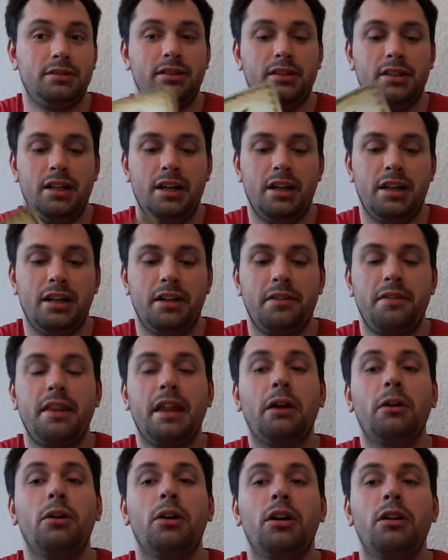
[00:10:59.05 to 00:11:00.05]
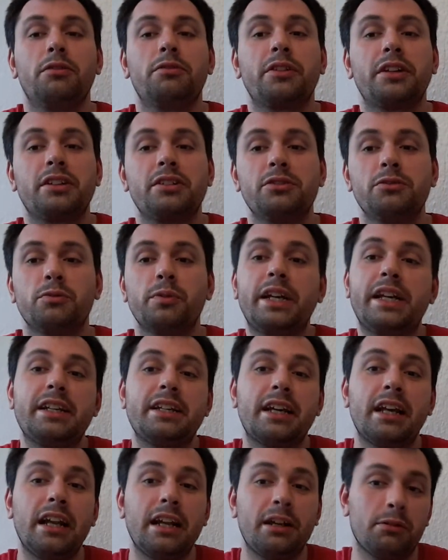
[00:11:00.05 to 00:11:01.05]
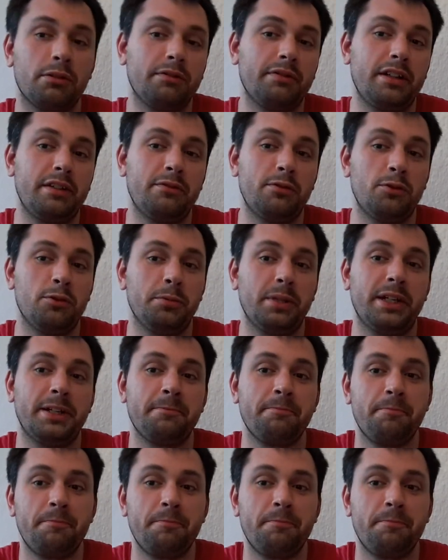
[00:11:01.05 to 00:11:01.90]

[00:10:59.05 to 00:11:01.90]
They were offering to read calligraphy for me.